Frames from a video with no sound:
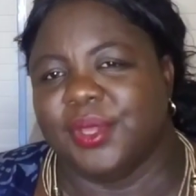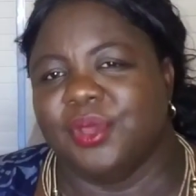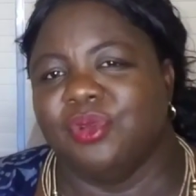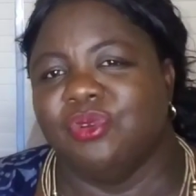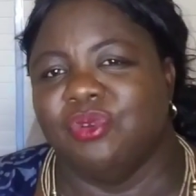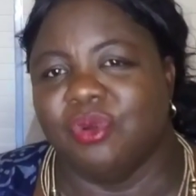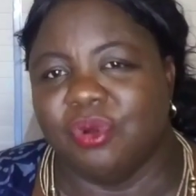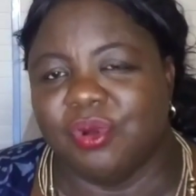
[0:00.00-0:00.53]

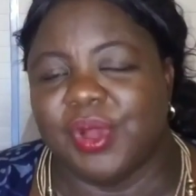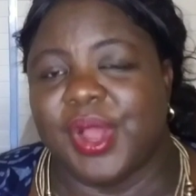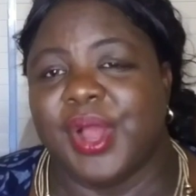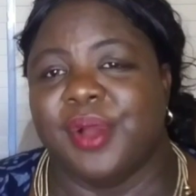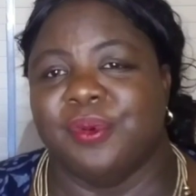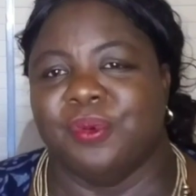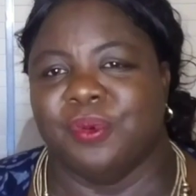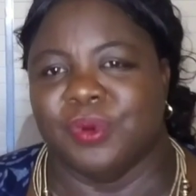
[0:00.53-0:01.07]
go
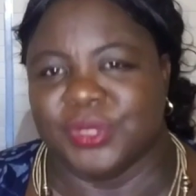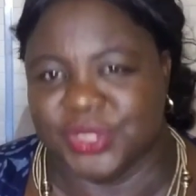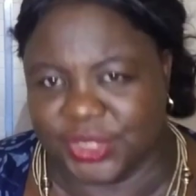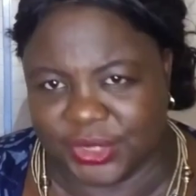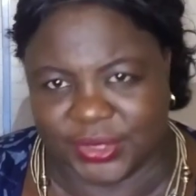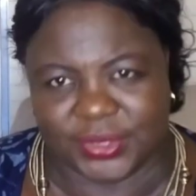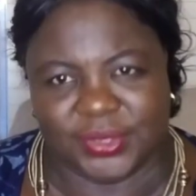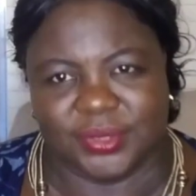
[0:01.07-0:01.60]
and watch
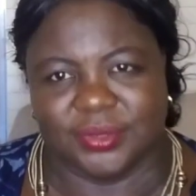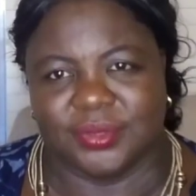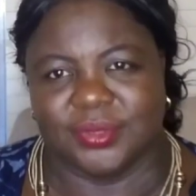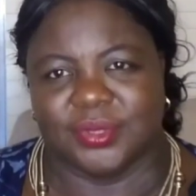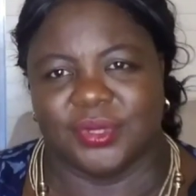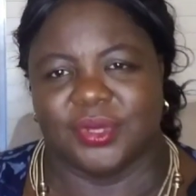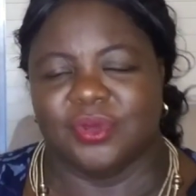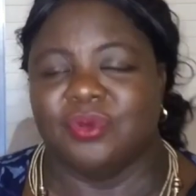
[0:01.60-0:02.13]
it.
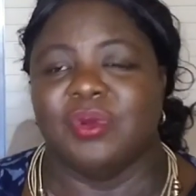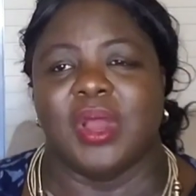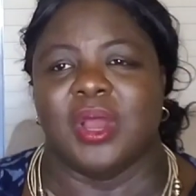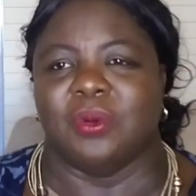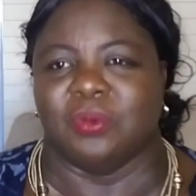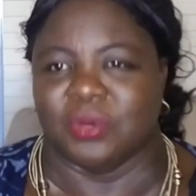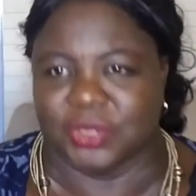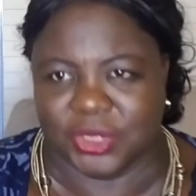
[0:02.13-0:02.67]
Go
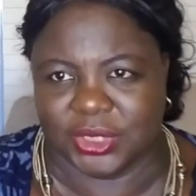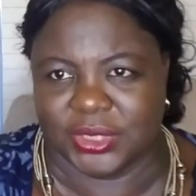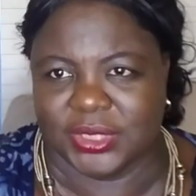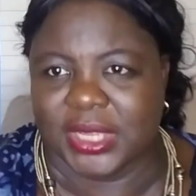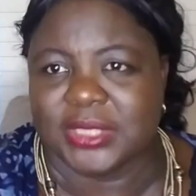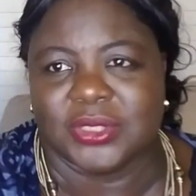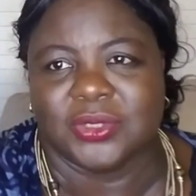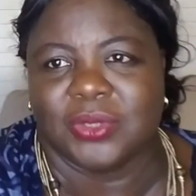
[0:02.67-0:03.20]
and watch it.
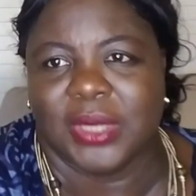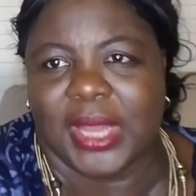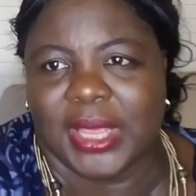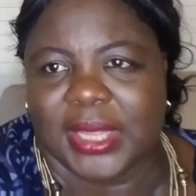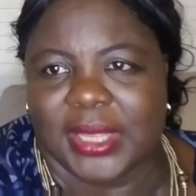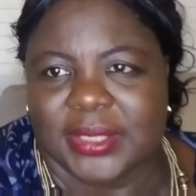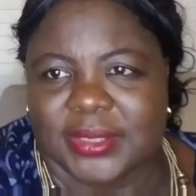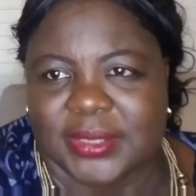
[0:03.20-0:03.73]
That is all I
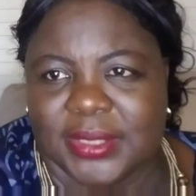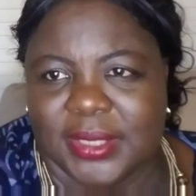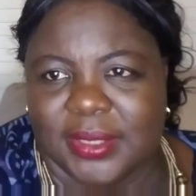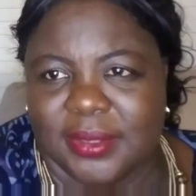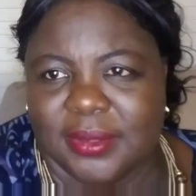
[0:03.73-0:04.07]
can say.